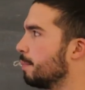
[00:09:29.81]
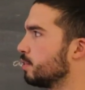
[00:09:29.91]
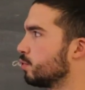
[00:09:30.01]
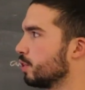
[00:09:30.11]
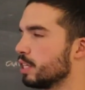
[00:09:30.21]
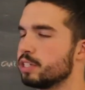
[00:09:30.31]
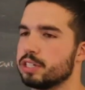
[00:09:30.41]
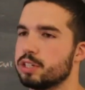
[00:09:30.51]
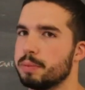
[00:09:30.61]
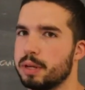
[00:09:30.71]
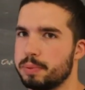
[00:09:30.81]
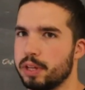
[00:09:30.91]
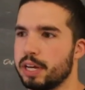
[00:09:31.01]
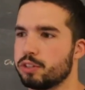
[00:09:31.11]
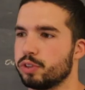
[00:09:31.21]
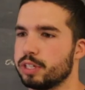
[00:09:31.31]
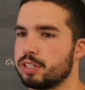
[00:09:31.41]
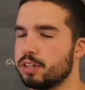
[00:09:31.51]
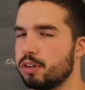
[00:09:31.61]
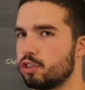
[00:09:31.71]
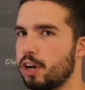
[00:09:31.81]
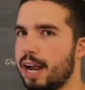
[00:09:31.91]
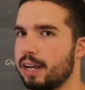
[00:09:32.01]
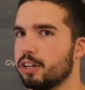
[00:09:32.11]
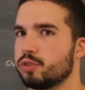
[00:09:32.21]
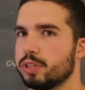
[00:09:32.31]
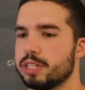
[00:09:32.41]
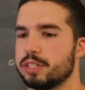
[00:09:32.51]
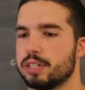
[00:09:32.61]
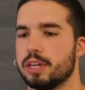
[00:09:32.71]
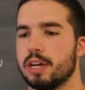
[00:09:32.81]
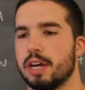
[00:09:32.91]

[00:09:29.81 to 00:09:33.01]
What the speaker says: it's really easy to manipulate, it's really easy to track, and it's really easy